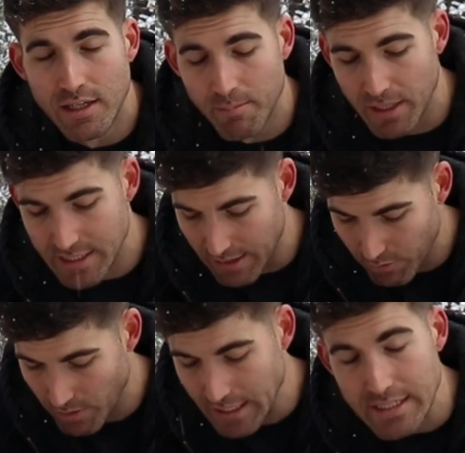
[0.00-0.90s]
because
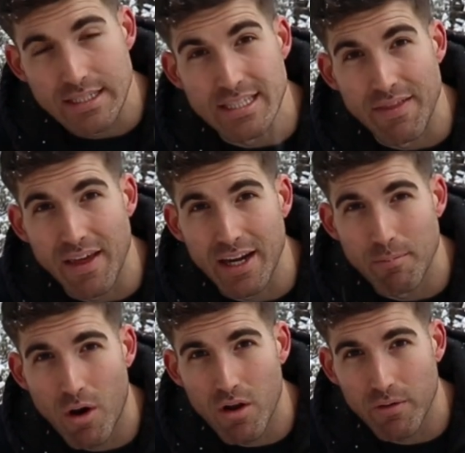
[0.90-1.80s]
everyone needs a synthetic
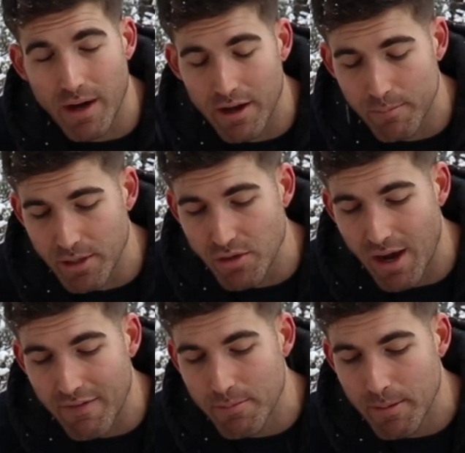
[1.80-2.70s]
maul around, but you
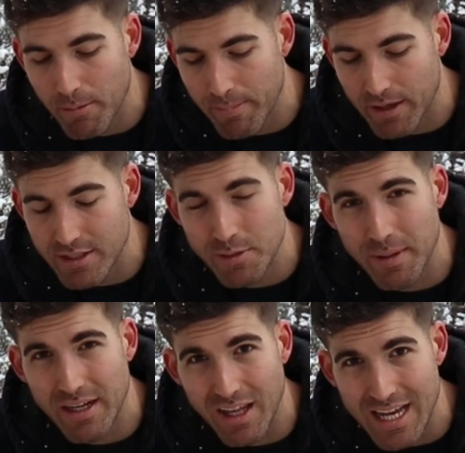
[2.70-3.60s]
have to be prepared to
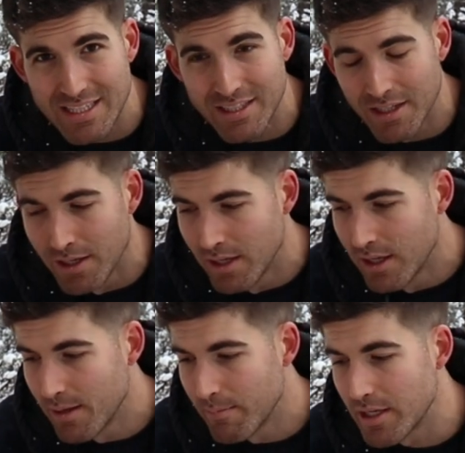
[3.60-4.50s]
spend less
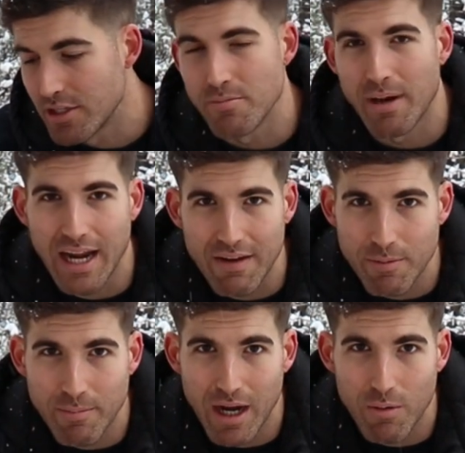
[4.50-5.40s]
because you might have to
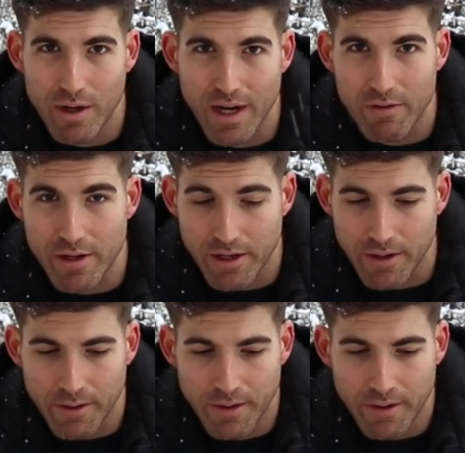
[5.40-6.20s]
buy one every year.